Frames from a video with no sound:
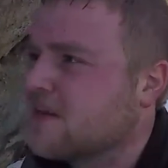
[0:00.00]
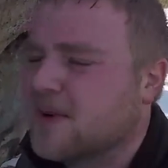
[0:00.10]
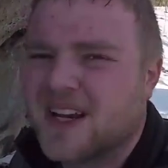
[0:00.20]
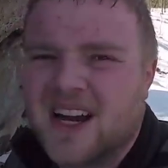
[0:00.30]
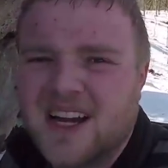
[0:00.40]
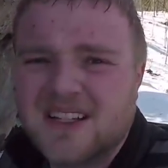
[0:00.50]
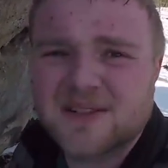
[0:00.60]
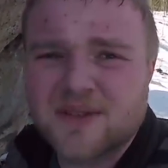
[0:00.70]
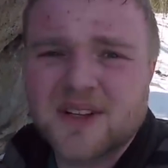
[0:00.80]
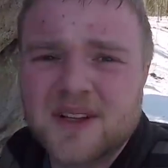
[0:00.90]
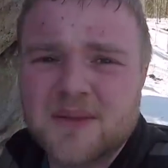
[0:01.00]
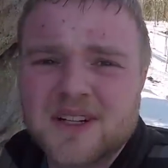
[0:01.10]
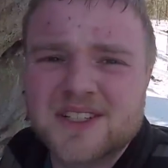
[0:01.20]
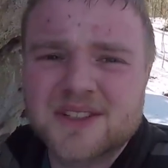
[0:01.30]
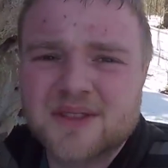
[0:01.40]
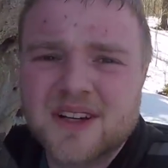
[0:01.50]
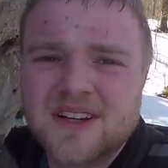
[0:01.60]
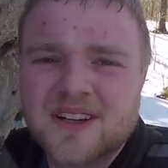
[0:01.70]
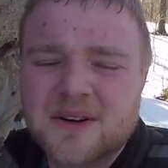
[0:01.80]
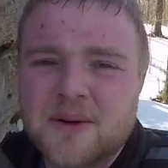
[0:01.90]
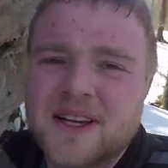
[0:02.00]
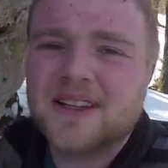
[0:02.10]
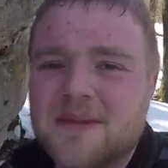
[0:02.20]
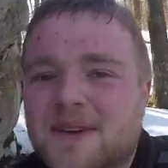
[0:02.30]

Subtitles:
But I also really want to just quickly